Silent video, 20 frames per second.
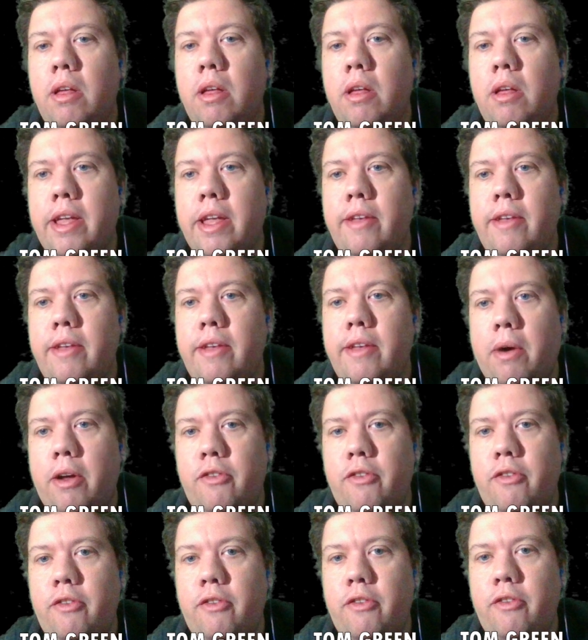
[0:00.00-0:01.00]
Thank you so
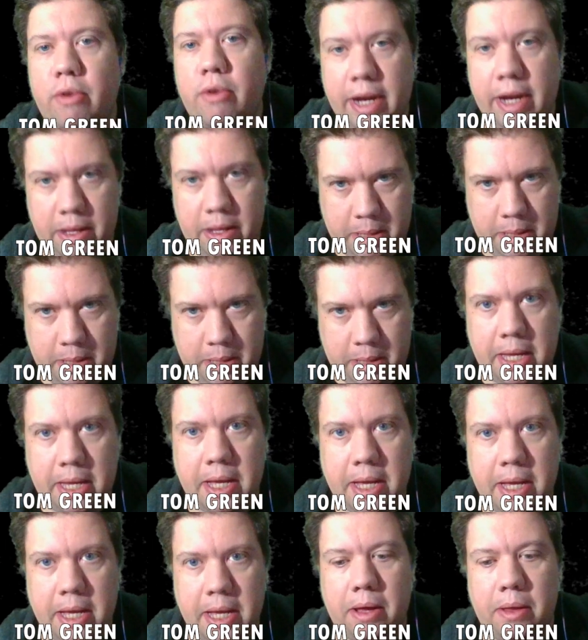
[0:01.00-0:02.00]
much for bringing
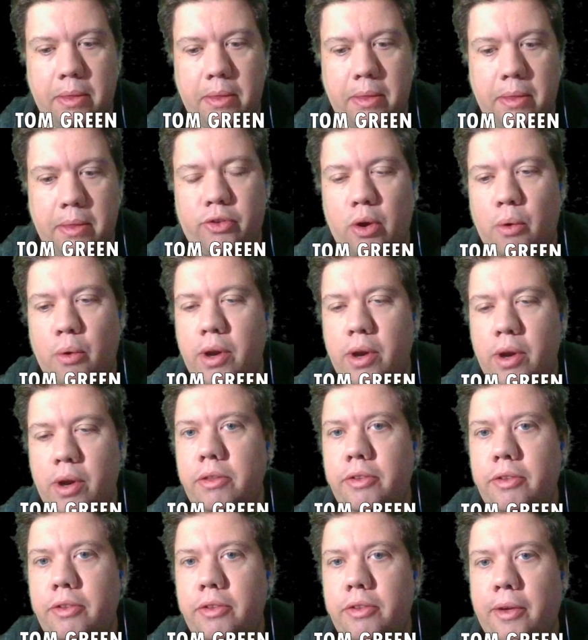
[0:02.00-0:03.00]
the soda,
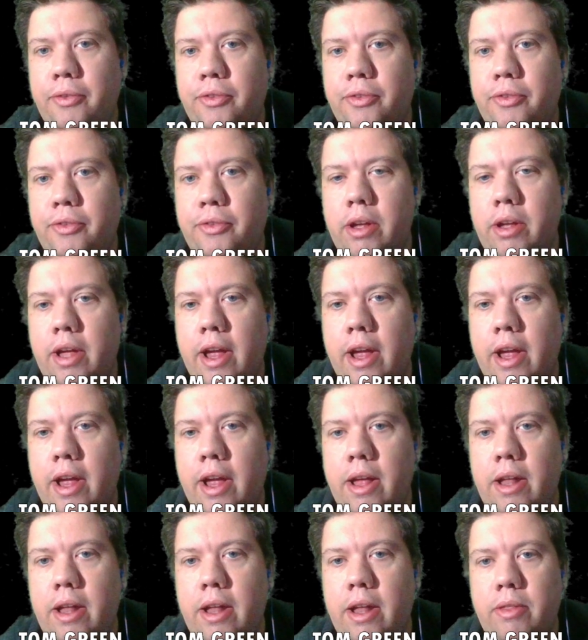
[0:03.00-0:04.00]
stale soda,
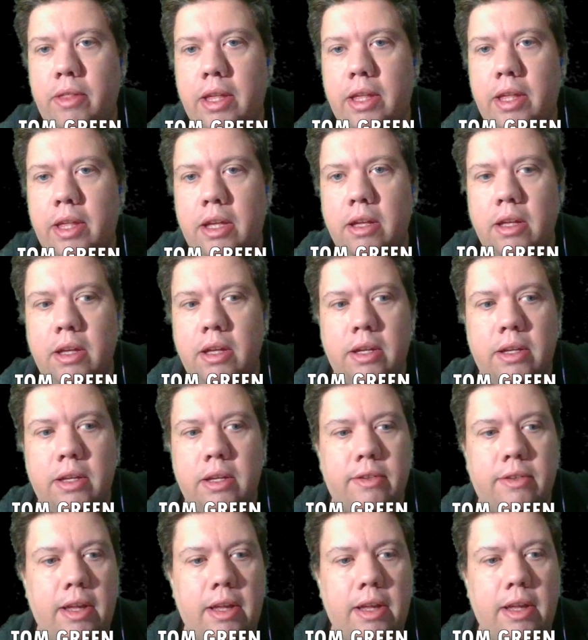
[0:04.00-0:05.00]
and the
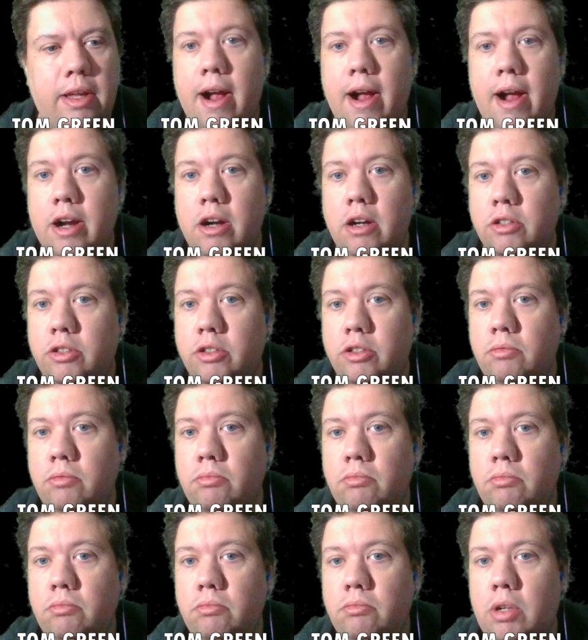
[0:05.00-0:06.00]
stale crackers.
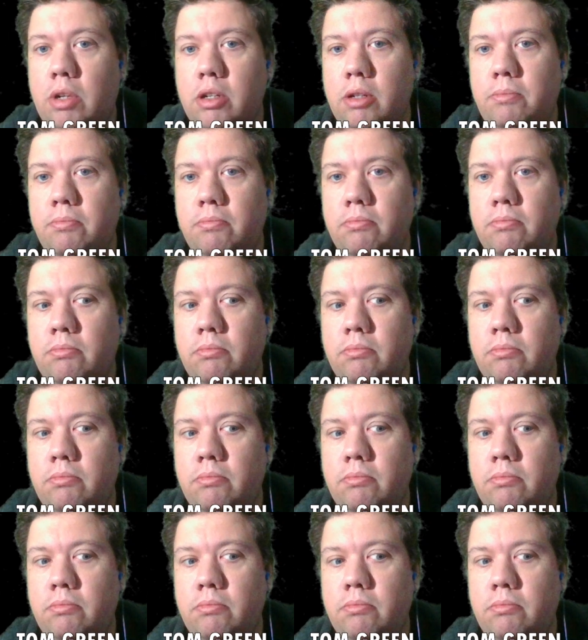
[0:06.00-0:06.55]
Welcome.